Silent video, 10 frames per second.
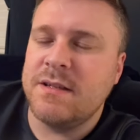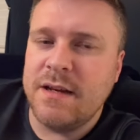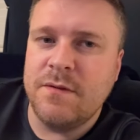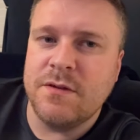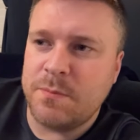see
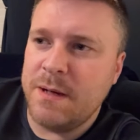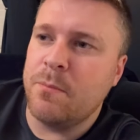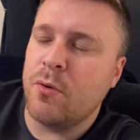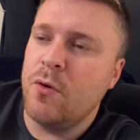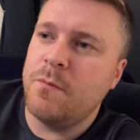if there's
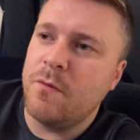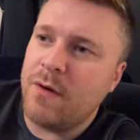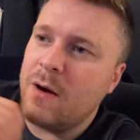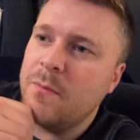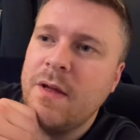improvement
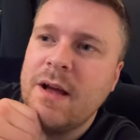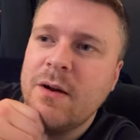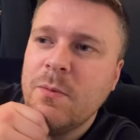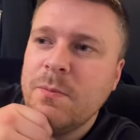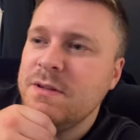right up there,
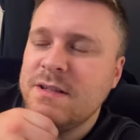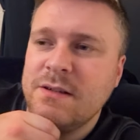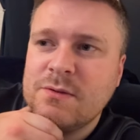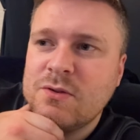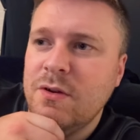up
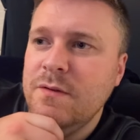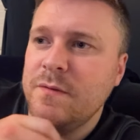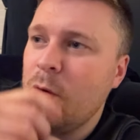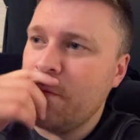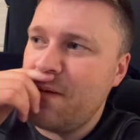until sort of
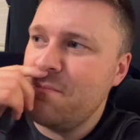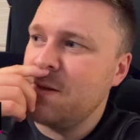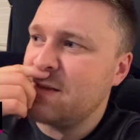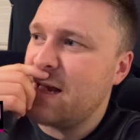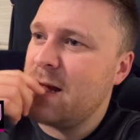November
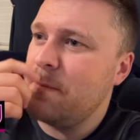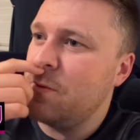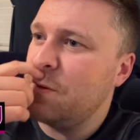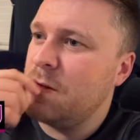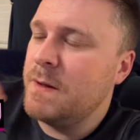time.
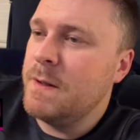And